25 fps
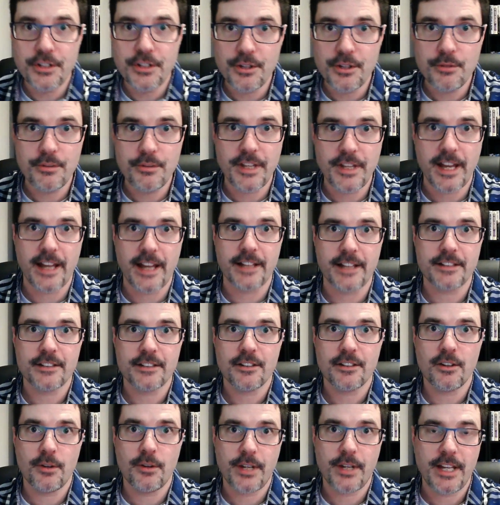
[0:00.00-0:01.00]
that,
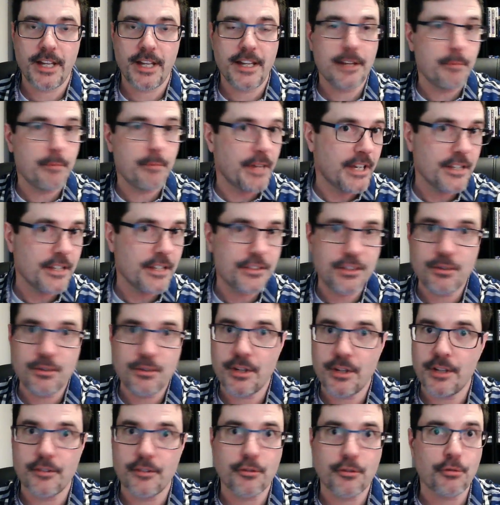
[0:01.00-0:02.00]
okay? Because you
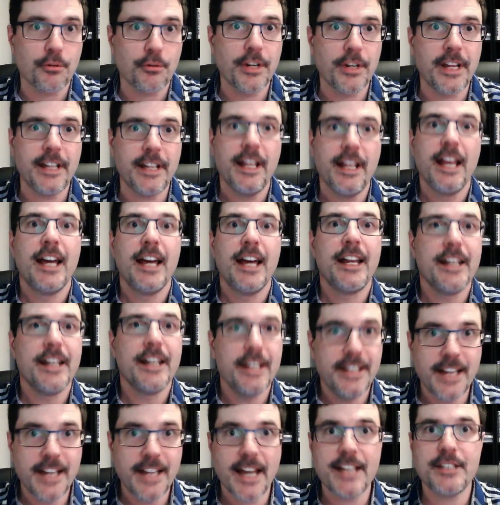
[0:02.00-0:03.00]
can create
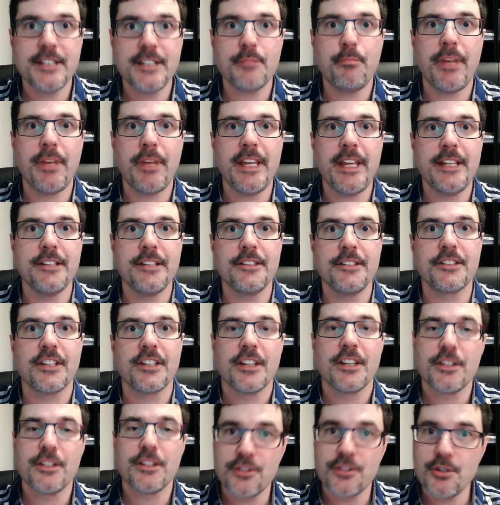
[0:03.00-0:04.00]
nice pins
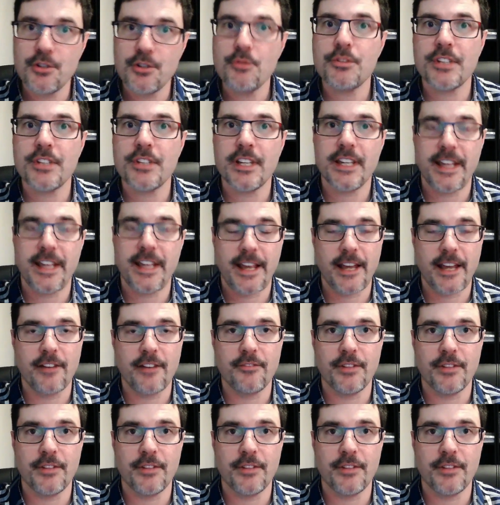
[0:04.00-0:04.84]
using Canva.